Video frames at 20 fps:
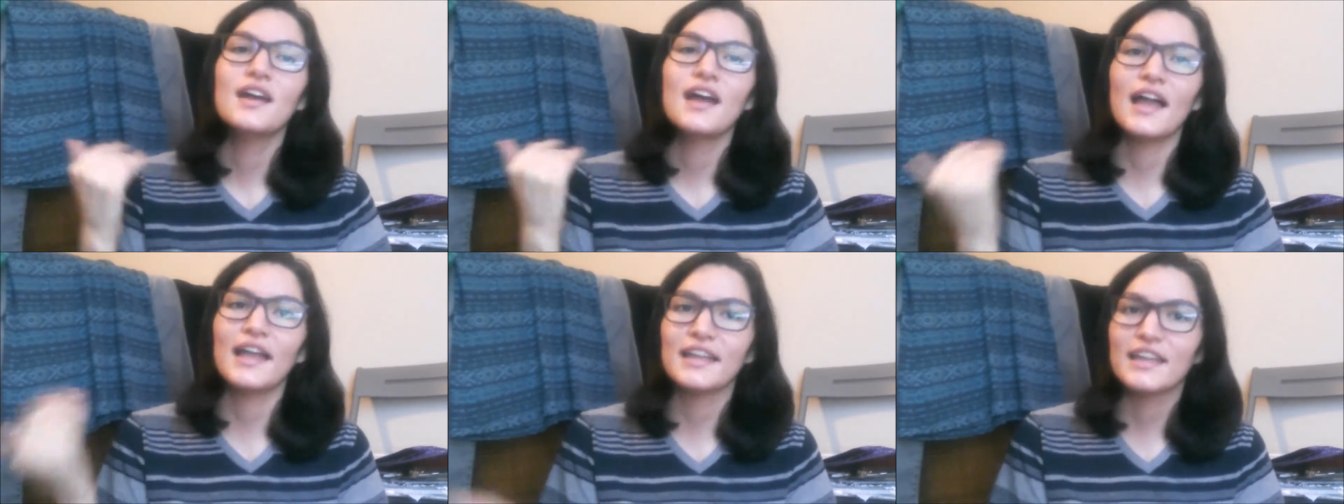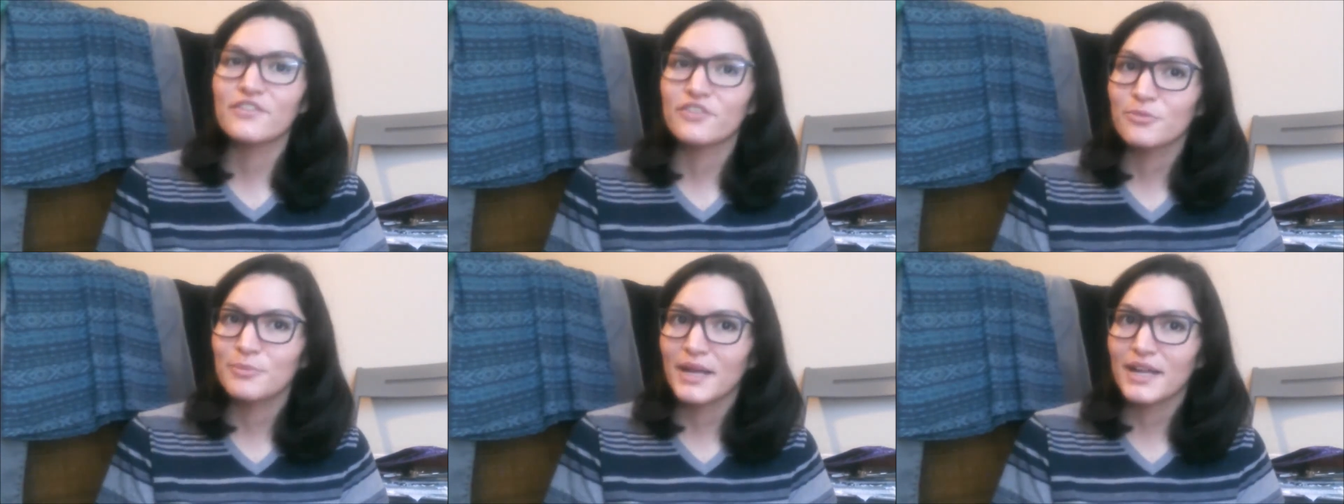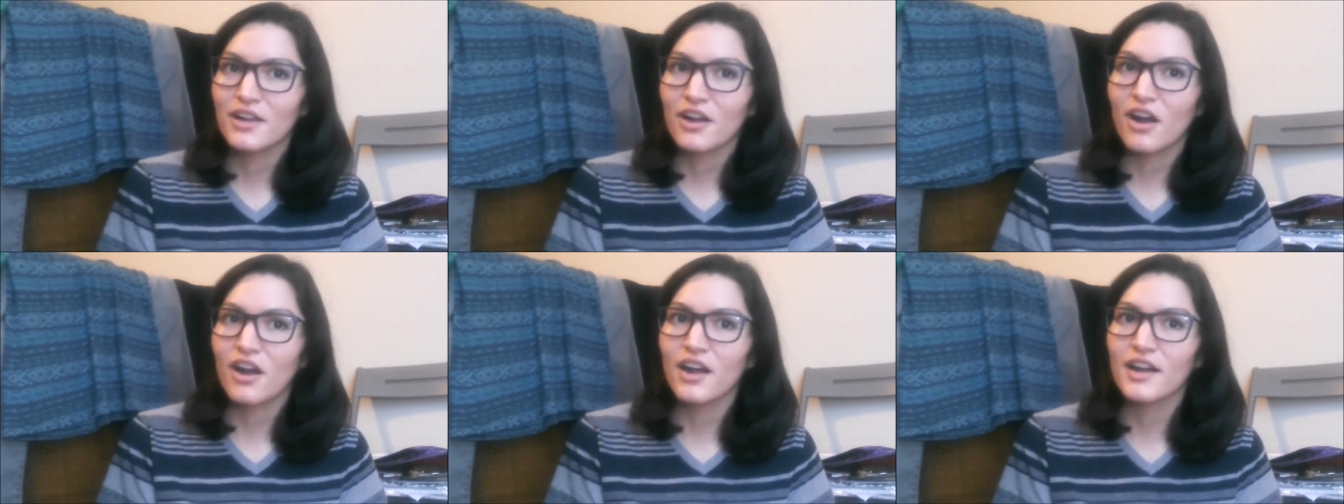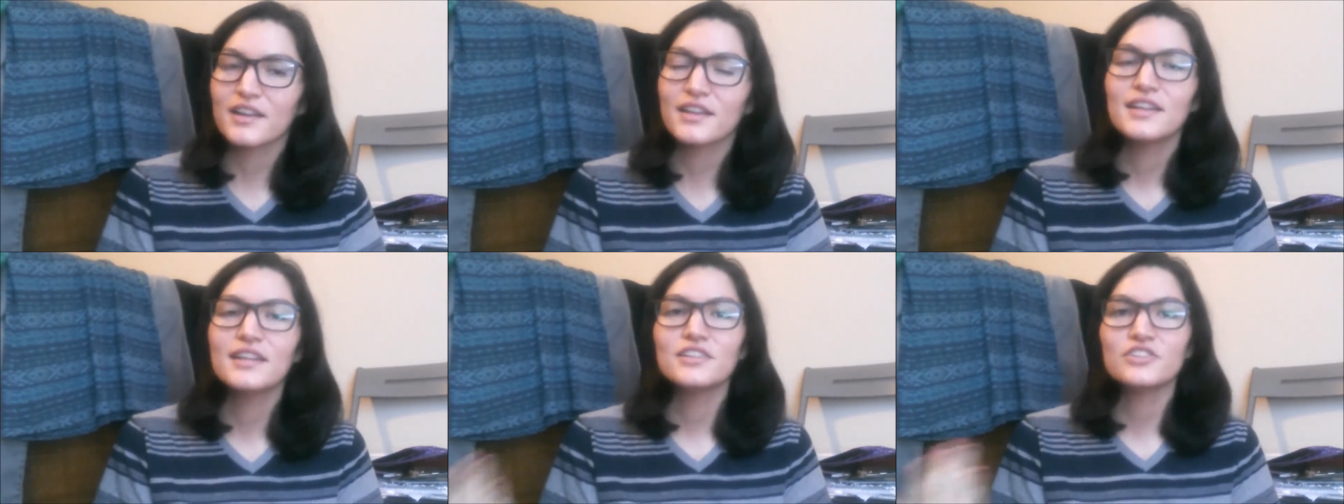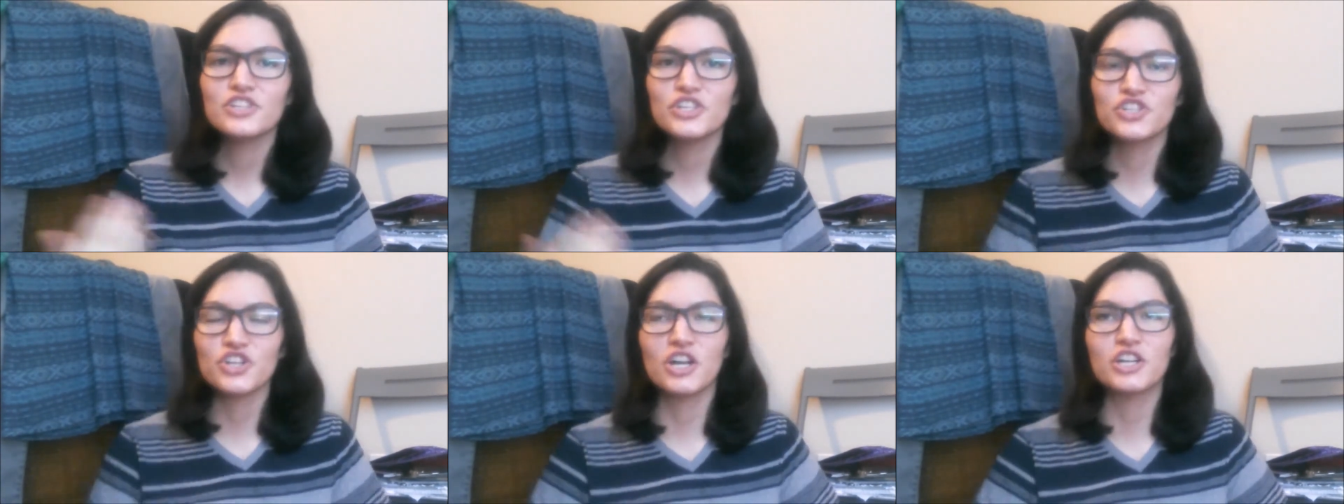I give her my card.
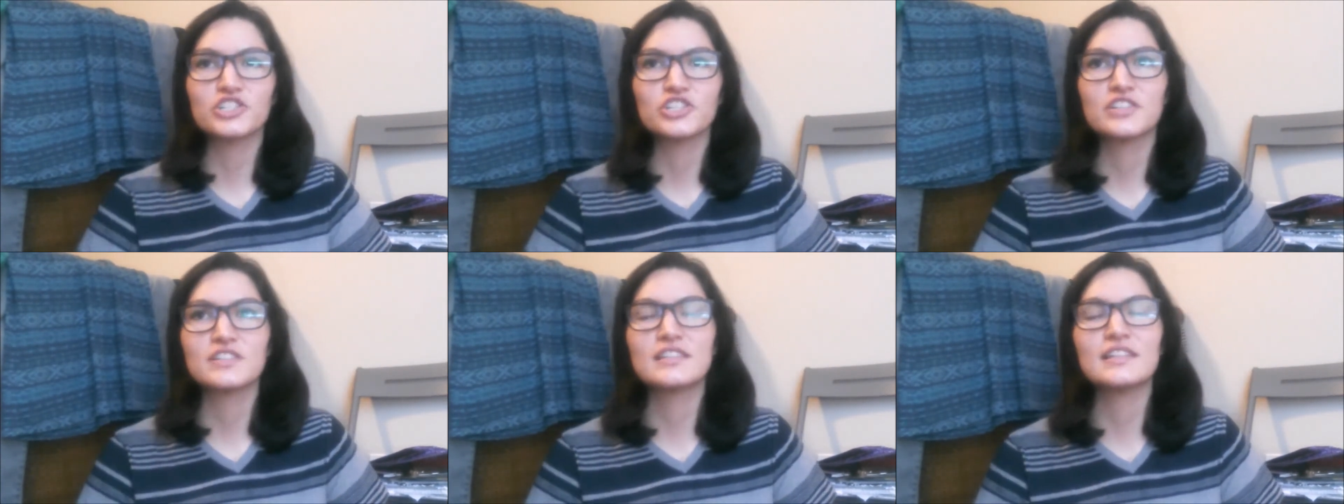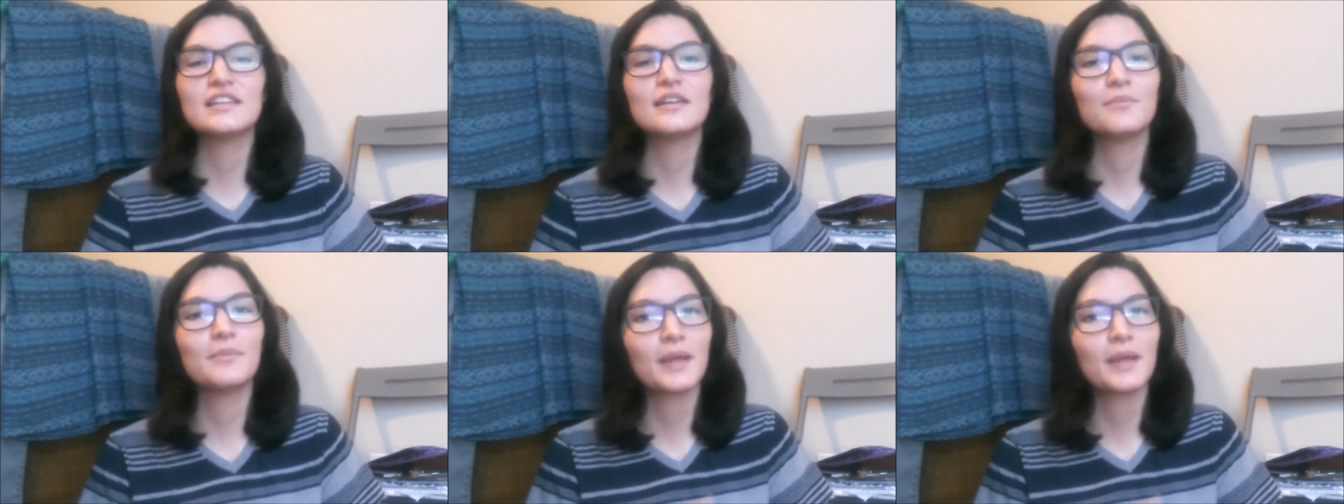She charges it.